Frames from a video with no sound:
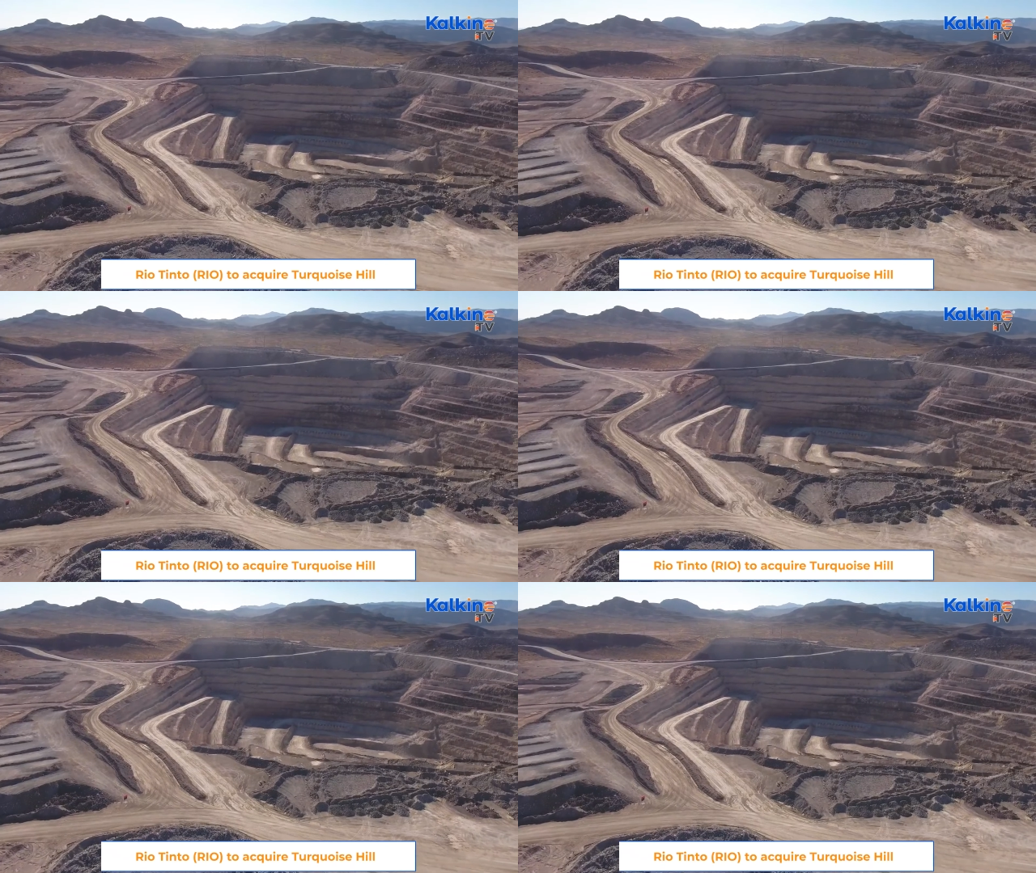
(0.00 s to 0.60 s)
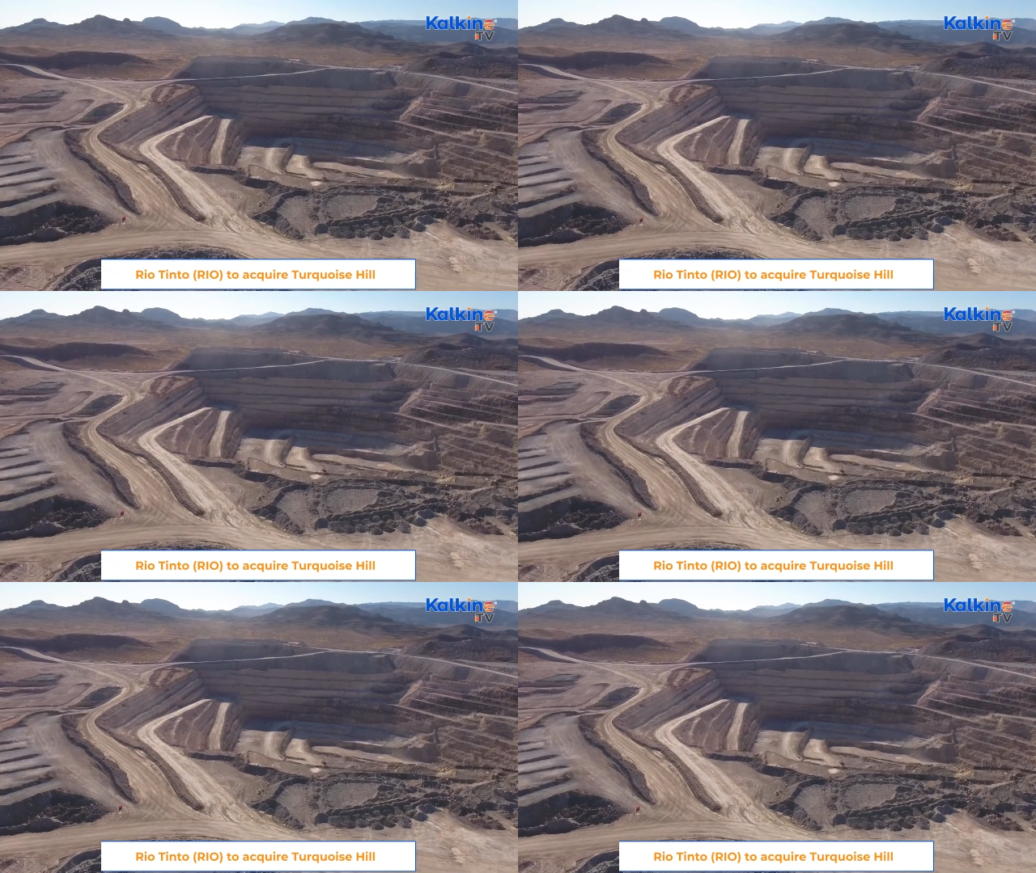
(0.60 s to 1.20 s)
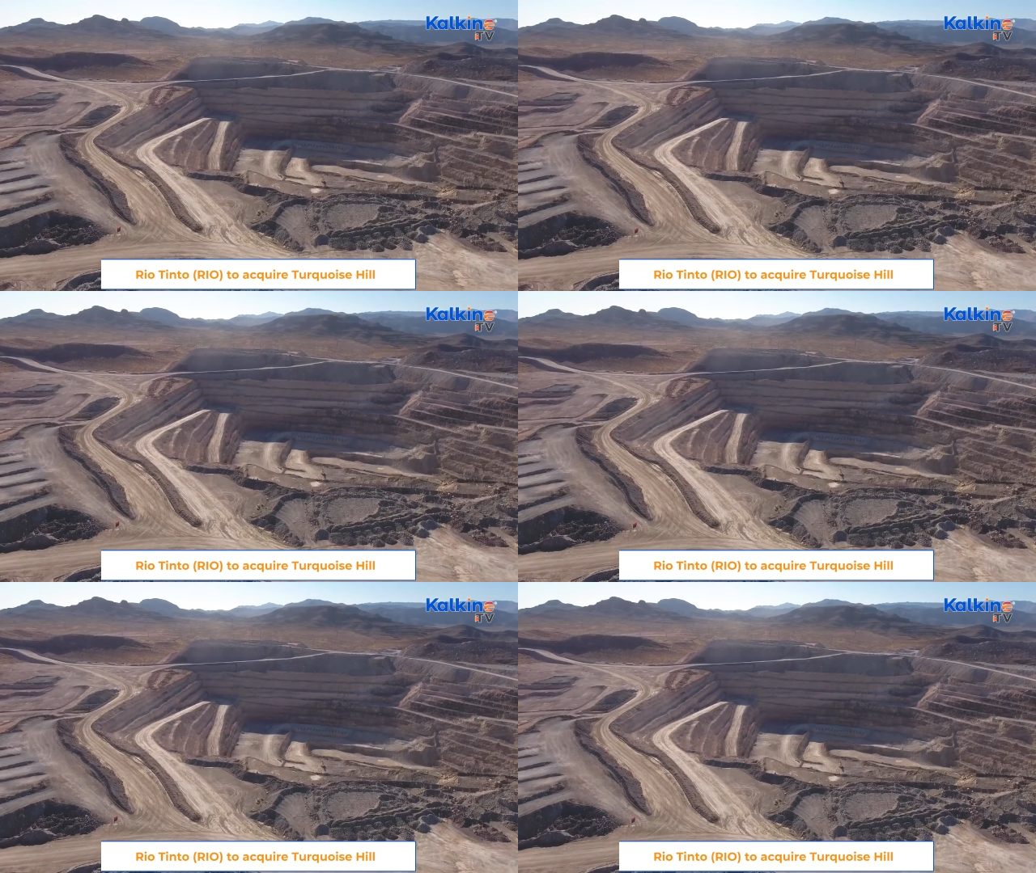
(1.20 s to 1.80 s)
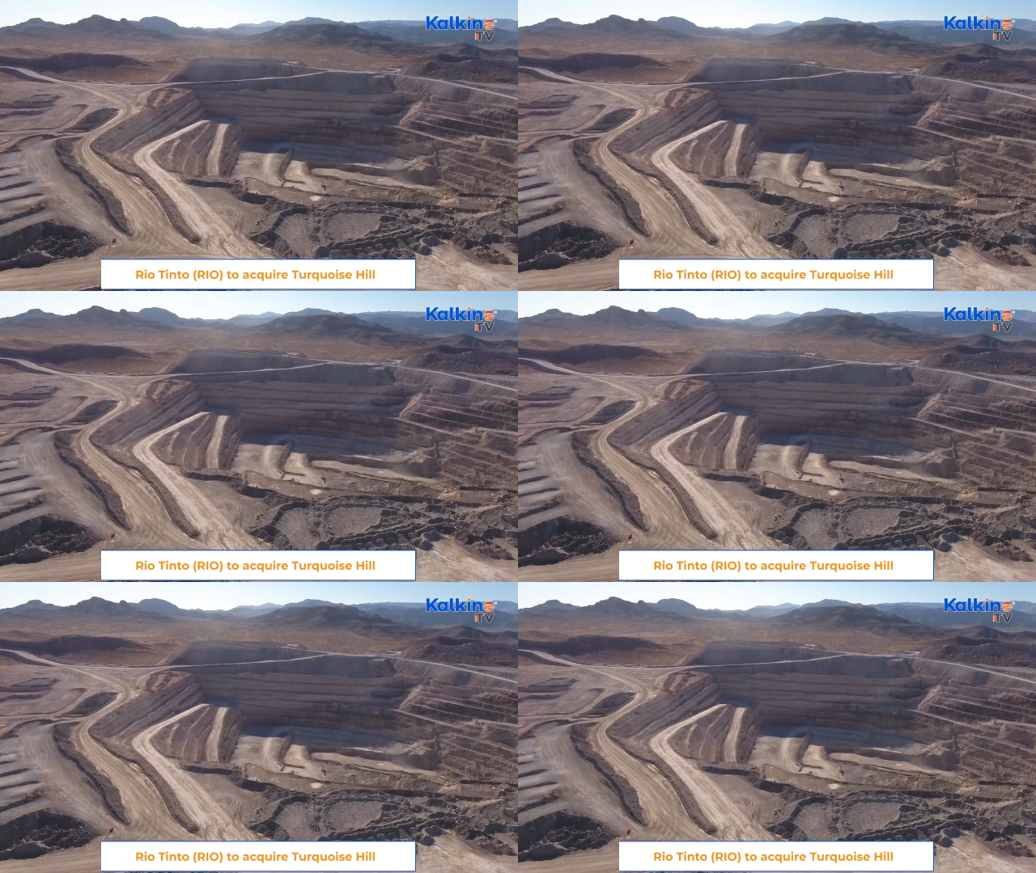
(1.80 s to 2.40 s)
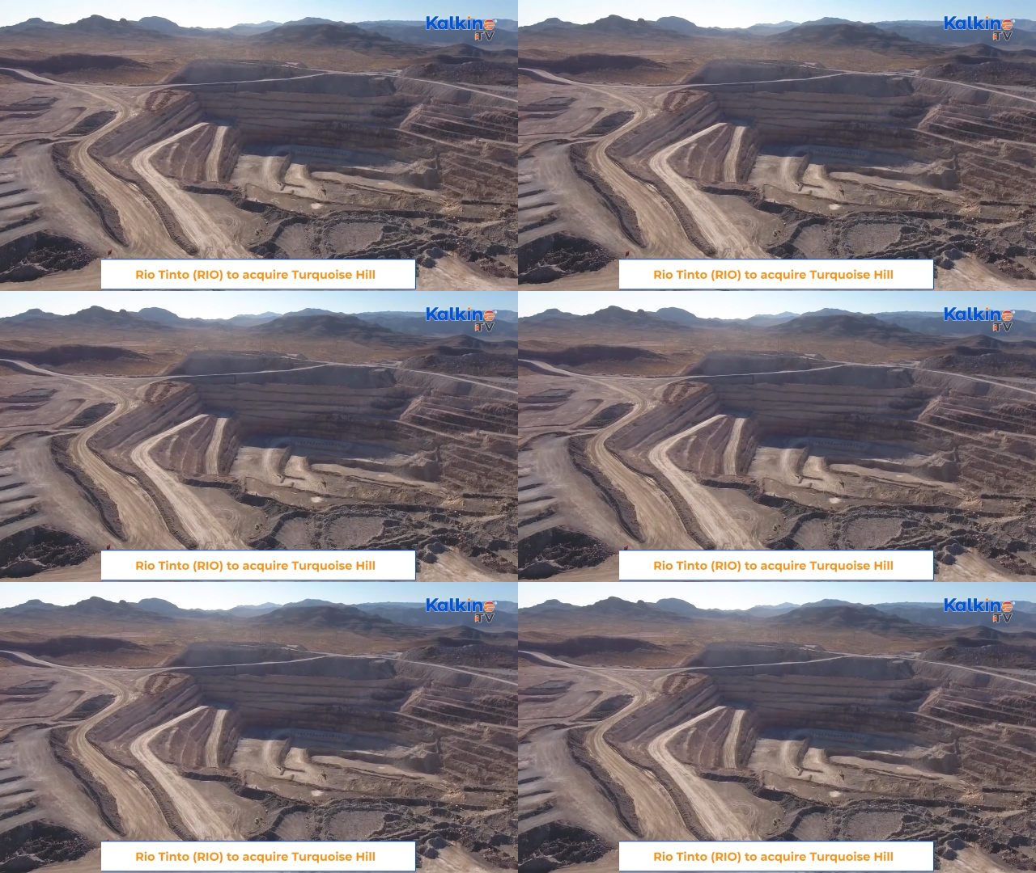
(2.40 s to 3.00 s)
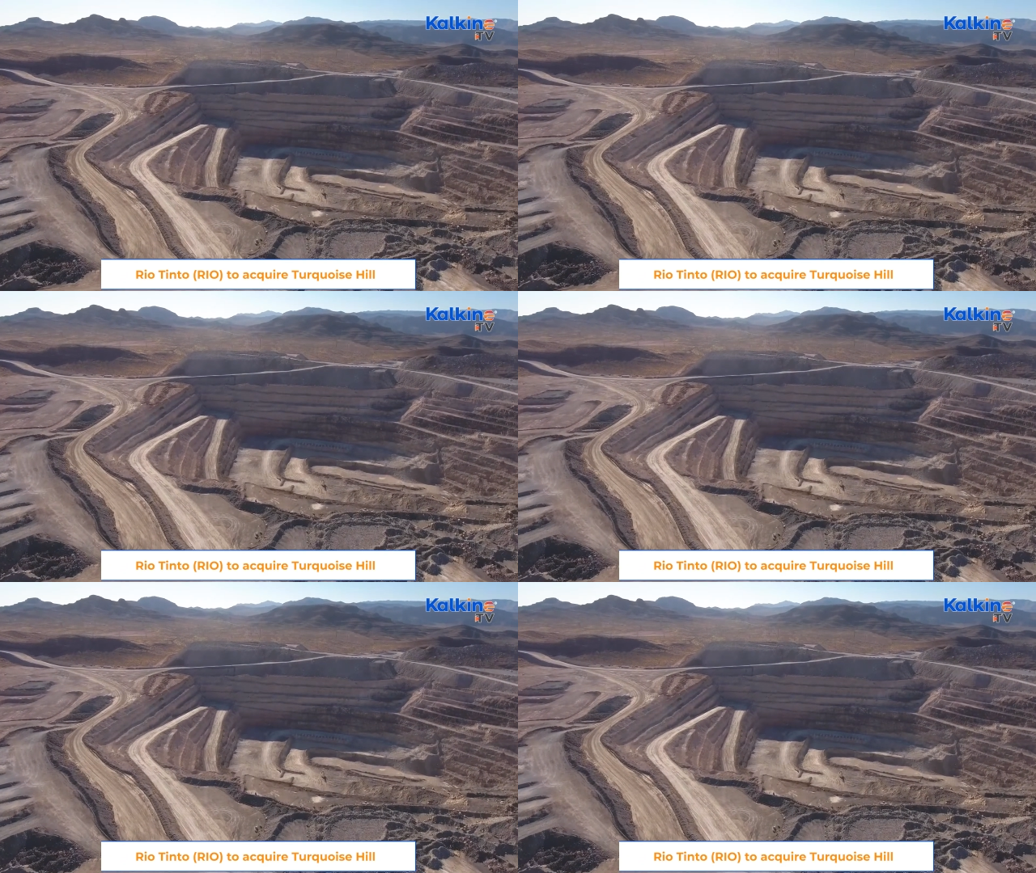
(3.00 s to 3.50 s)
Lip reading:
(no speaker visible)